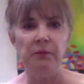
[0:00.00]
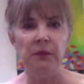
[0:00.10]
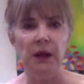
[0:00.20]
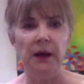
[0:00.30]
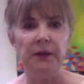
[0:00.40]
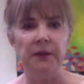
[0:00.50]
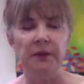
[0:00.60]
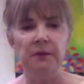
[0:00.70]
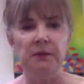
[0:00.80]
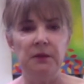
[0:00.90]
as
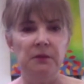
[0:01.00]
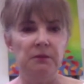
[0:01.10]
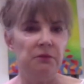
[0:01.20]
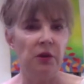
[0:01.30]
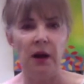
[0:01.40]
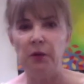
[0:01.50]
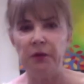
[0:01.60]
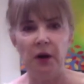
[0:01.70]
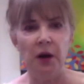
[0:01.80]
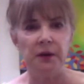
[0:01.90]
Taos
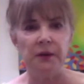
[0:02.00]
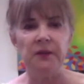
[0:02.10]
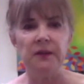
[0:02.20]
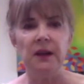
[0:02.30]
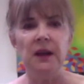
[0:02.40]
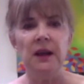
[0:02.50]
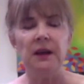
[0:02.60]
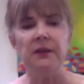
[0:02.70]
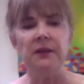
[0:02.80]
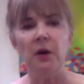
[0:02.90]
artists.
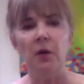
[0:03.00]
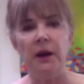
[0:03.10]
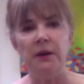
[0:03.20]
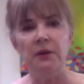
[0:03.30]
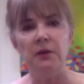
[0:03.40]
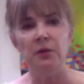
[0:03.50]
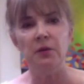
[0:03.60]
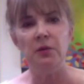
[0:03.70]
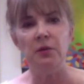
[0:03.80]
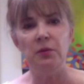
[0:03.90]
And so I
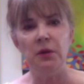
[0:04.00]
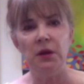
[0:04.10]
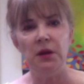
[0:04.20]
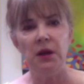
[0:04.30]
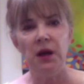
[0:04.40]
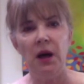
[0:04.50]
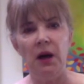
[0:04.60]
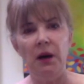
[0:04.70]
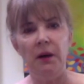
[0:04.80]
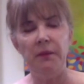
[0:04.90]
knew
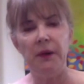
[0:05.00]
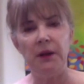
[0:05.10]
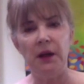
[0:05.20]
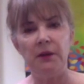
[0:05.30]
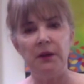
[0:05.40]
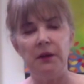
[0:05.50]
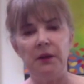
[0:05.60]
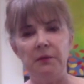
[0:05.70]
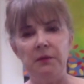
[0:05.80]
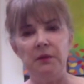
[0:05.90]
a lot of
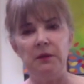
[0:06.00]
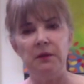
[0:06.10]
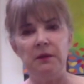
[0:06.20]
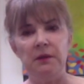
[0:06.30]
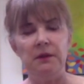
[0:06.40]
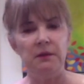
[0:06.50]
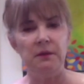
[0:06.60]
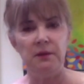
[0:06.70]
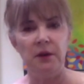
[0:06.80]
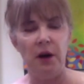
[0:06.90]
the
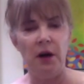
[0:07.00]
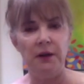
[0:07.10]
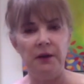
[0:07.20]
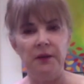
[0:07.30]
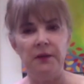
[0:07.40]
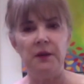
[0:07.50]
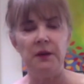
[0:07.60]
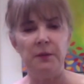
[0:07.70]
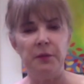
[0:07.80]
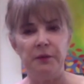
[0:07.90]
artists,
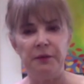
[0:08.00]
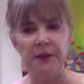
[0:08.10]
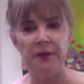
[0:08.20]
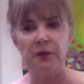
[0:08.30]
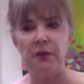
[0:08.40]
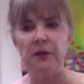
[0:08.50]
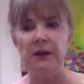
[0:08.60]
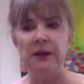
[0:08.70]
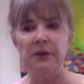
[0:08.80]
the professors, and had